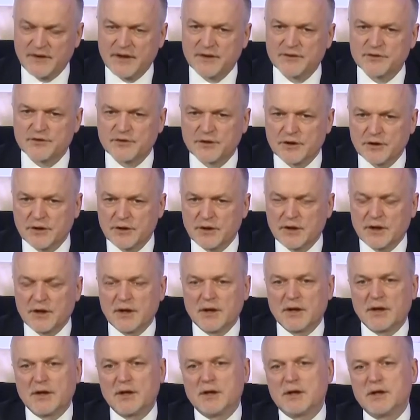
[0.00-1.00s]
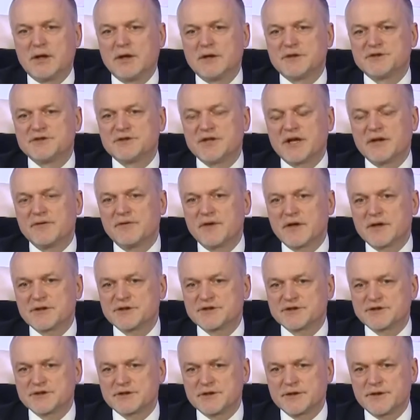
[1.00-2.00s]
because in 2020,
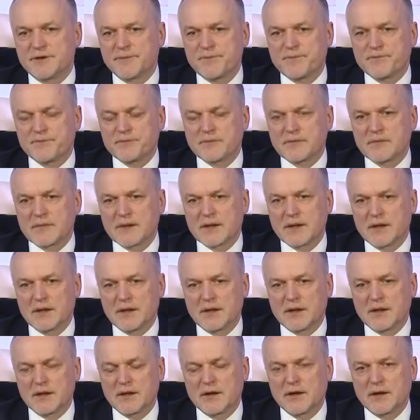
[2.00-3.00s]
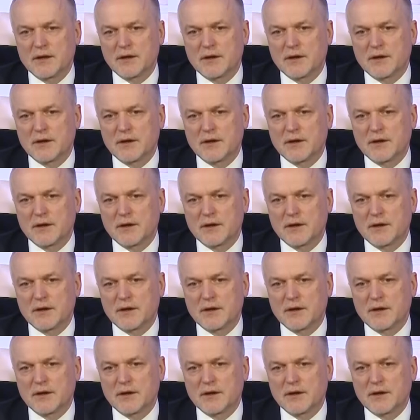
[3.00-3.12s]
we can say